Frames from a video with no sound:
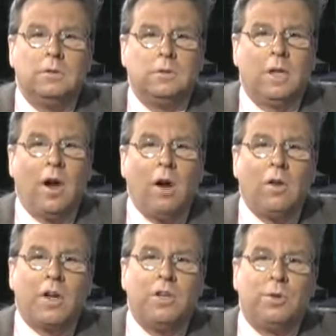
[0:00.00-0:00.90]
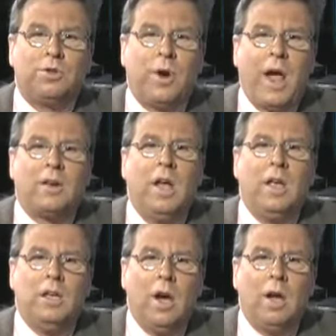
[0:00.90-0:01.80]
they are looking to attract
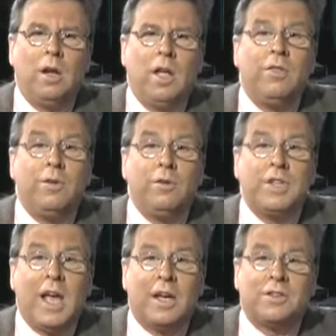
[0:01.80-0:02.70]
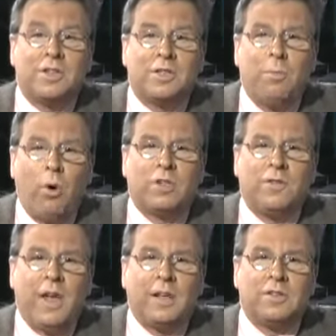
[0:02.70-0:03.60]
young, enthusiastic sports
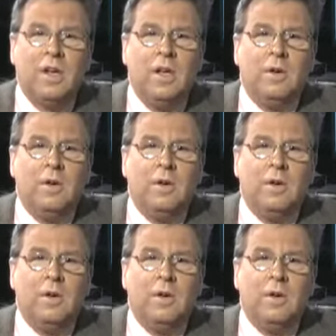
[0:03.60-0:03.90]
fans